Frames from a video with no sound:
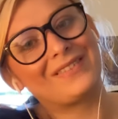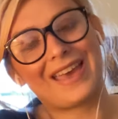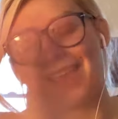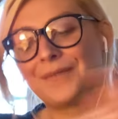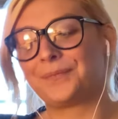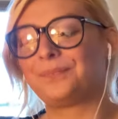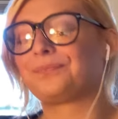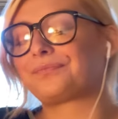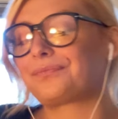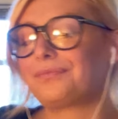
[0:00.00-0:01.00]
Okay,
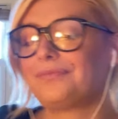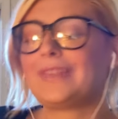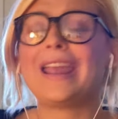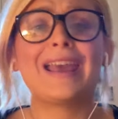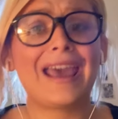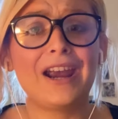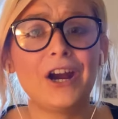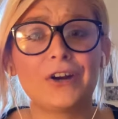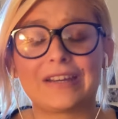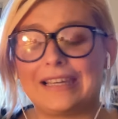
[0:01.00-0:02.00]

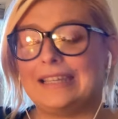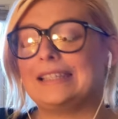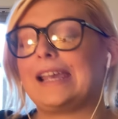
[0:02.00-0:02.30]
Aries.